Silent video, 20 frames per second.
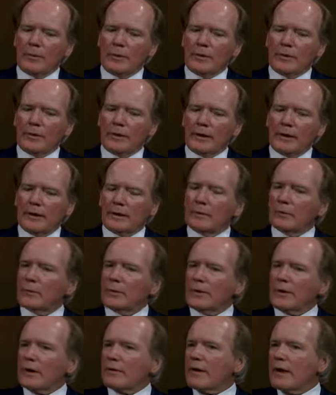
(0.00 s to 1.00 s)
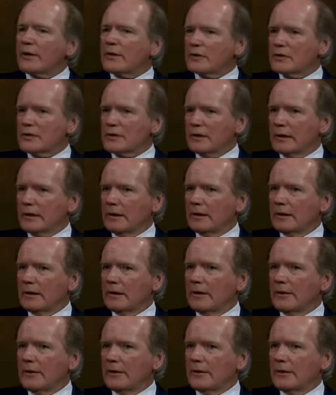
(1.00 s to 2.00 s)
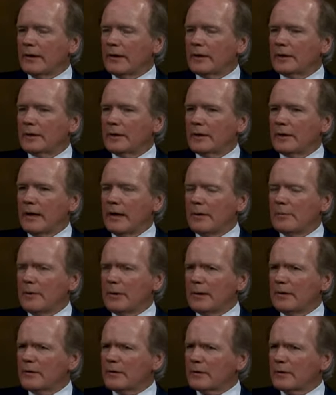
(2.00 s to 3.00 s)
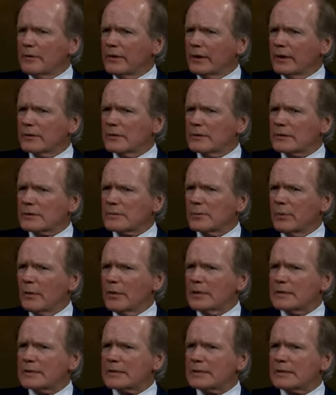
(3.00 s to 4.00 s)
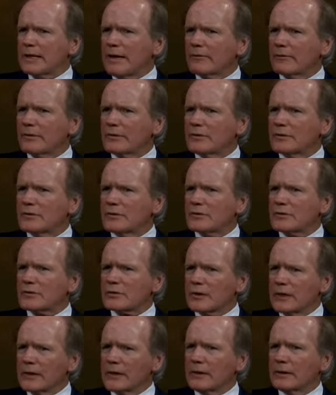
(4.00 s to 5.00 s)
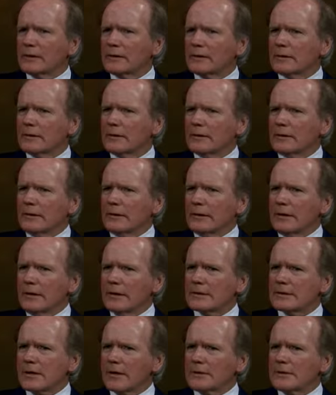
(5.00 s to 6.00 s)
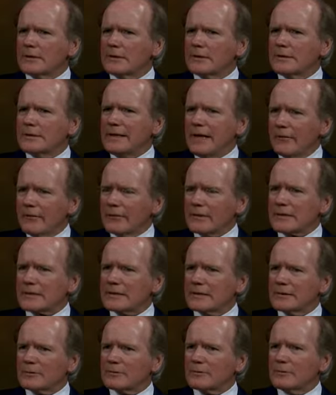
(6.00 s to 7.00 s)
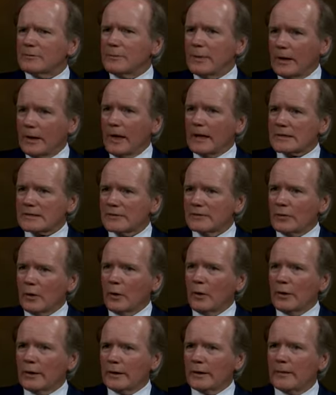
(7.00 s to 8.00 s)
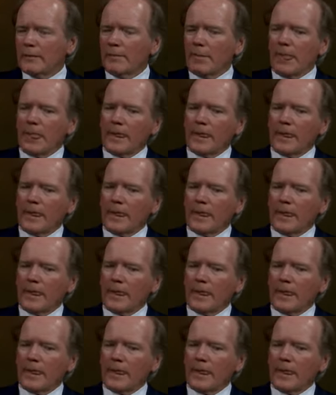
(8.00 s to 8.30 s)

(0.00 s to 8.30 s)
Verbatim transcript: with, uh, with our energy, and uh, I believe the figure is 0.7 trillion is our deficit because of oil.